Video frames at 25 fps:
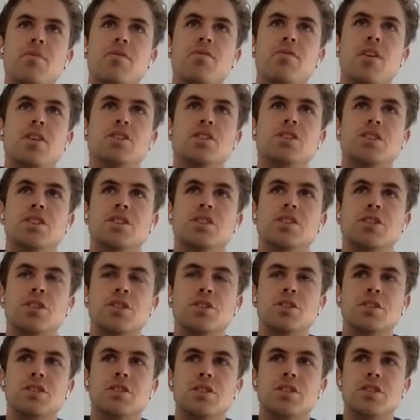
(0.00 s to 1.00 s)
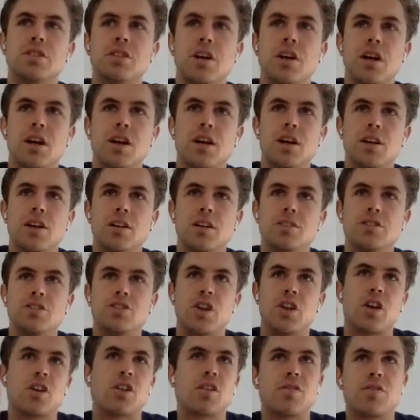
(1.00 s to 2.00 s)
functions, certain
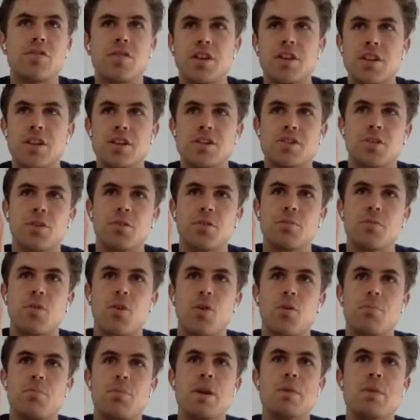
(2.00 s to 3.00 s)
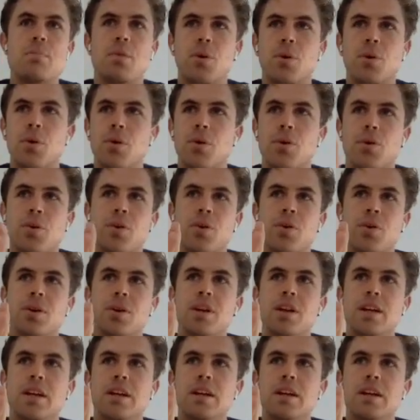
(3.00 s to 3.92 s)
geographies or people or